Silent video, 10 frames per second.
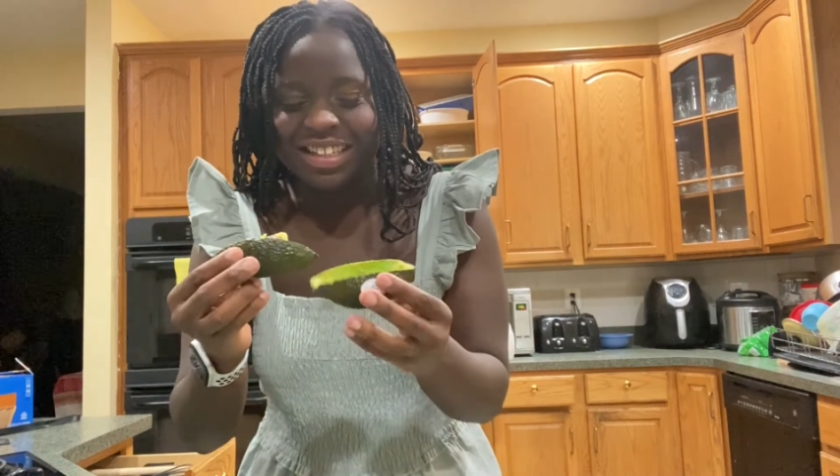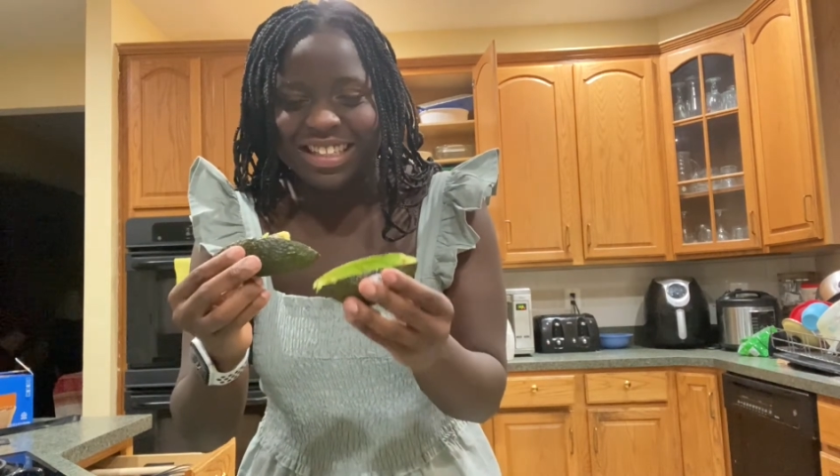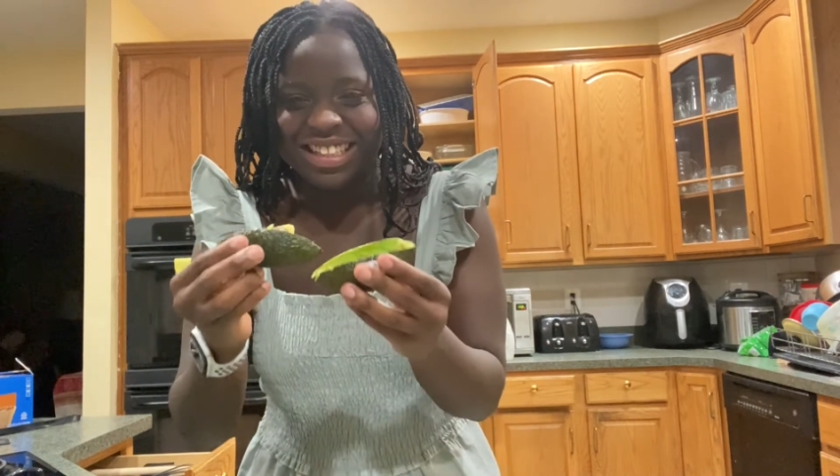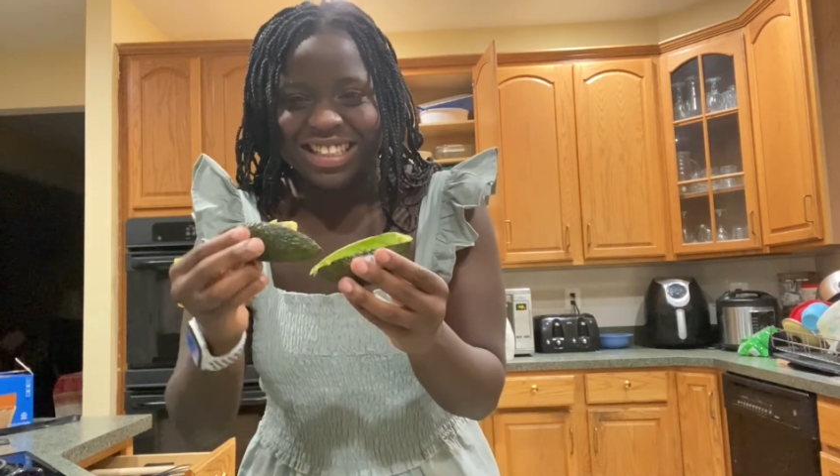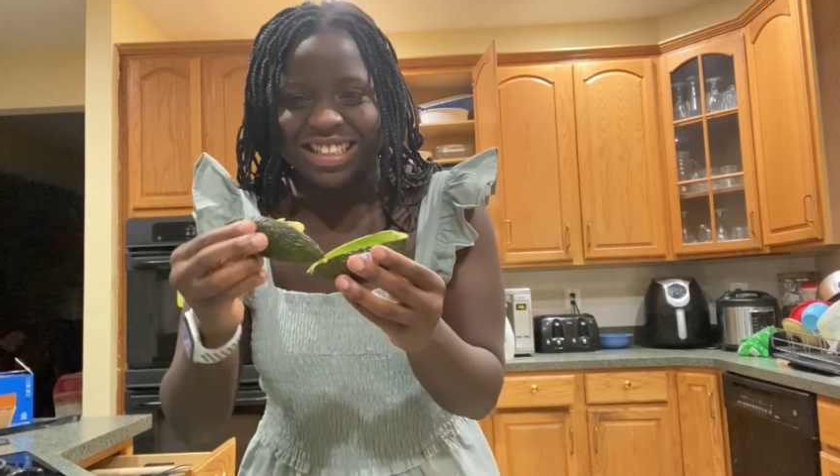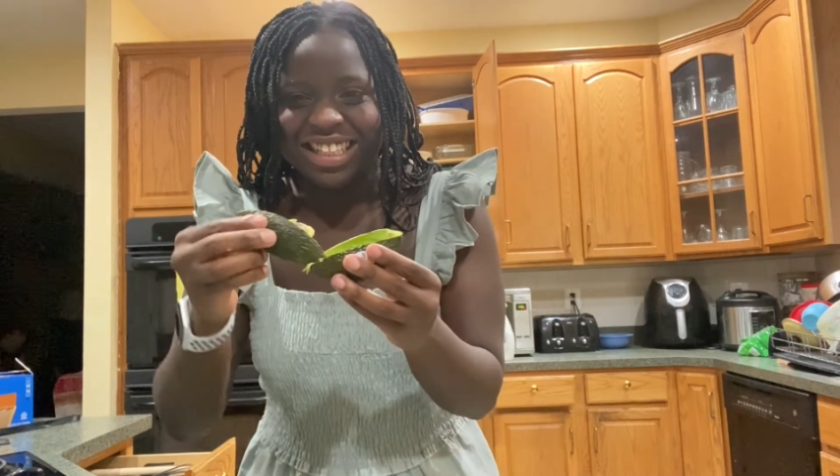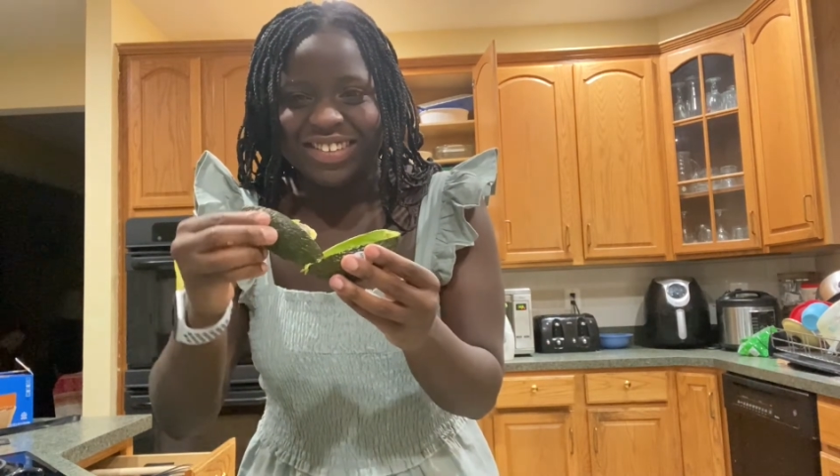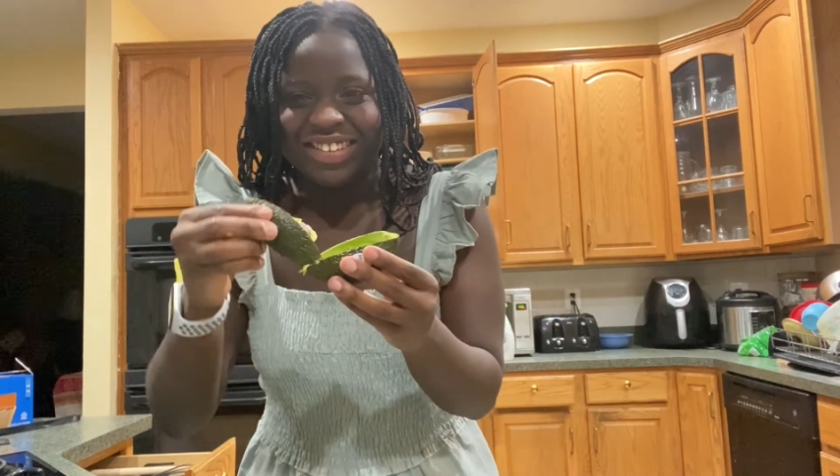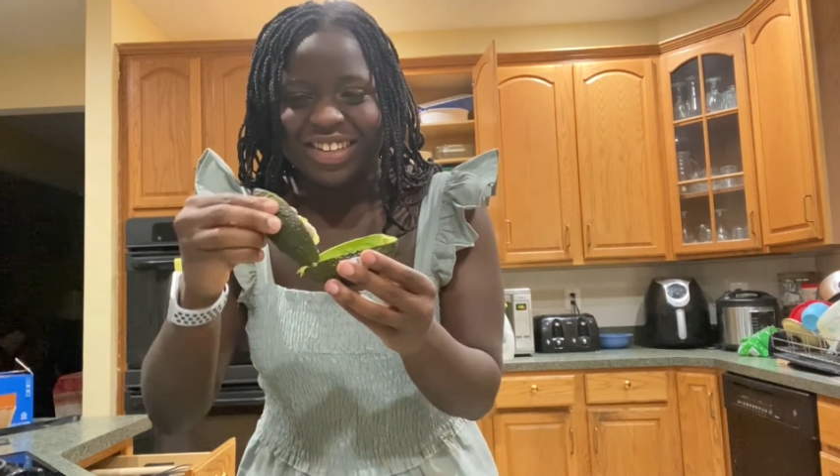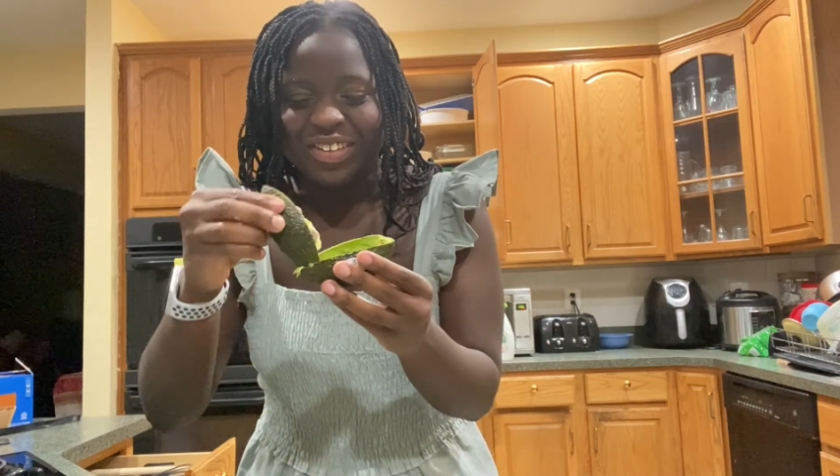can just like
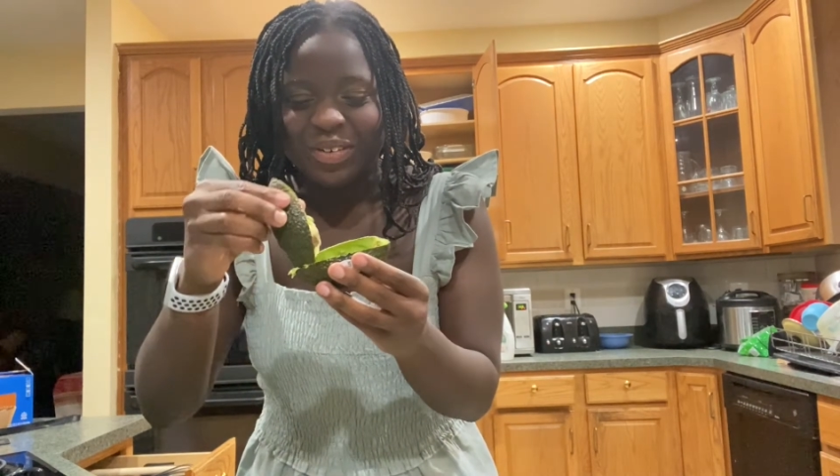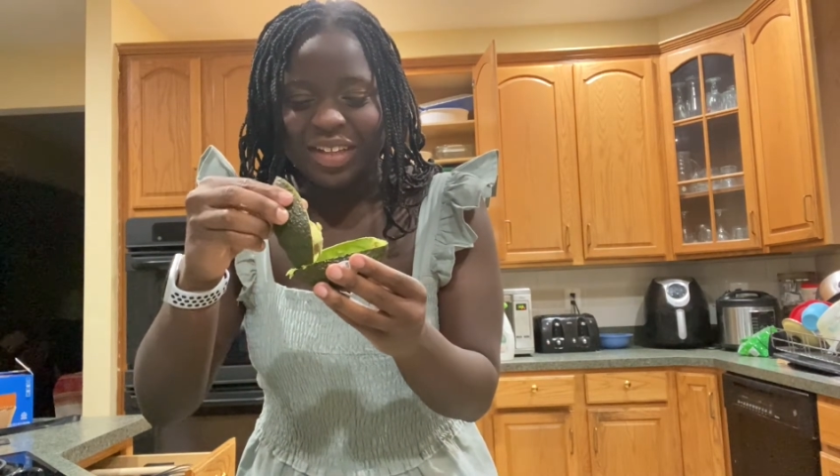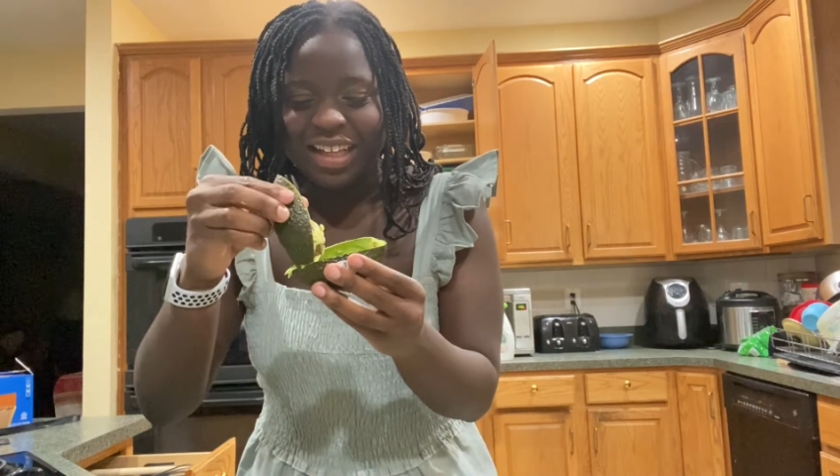make a little